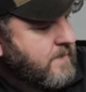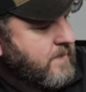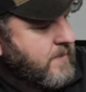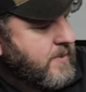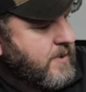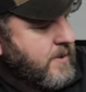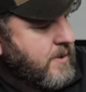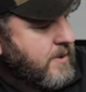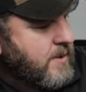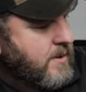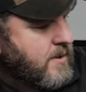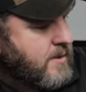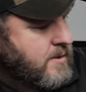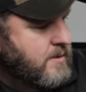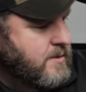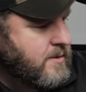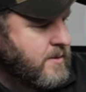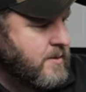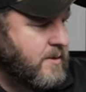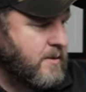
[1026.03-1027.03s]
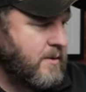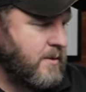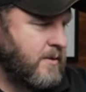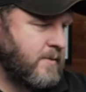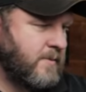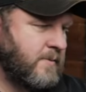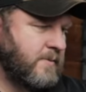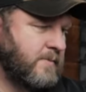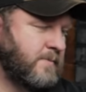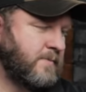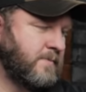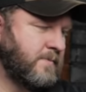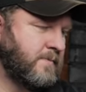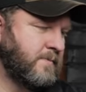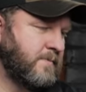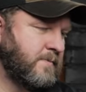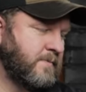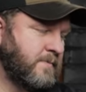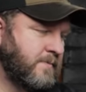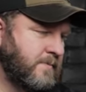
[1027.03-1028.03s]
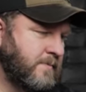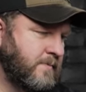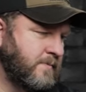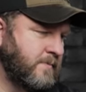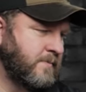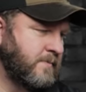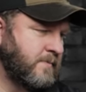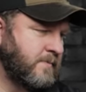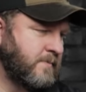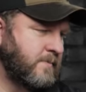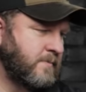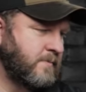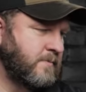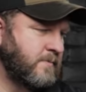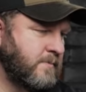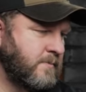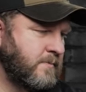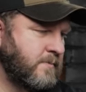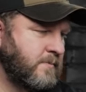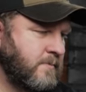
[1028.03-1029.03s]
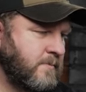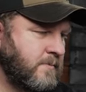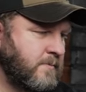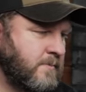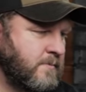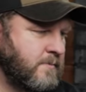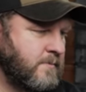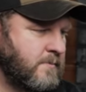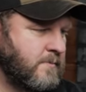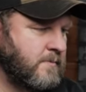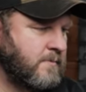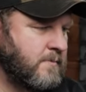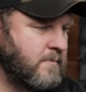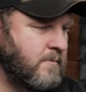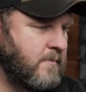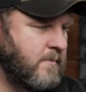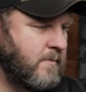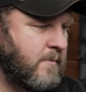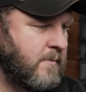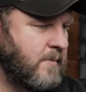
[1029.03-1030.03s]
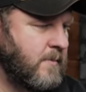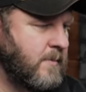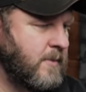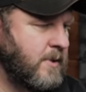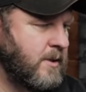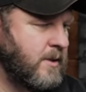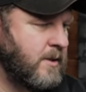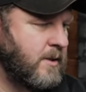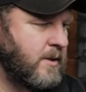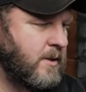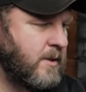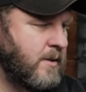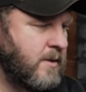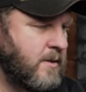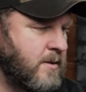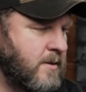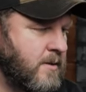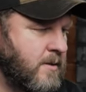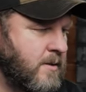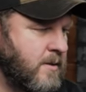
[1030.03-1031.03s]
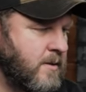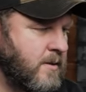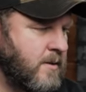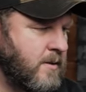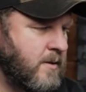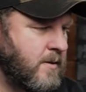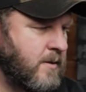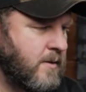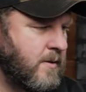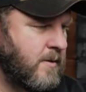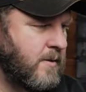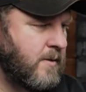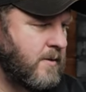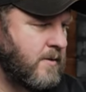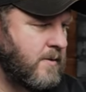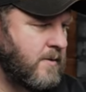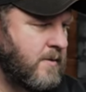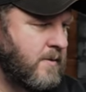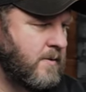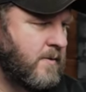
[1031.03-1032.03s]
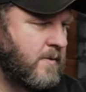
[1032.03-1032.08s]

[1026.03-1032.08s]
[no speech]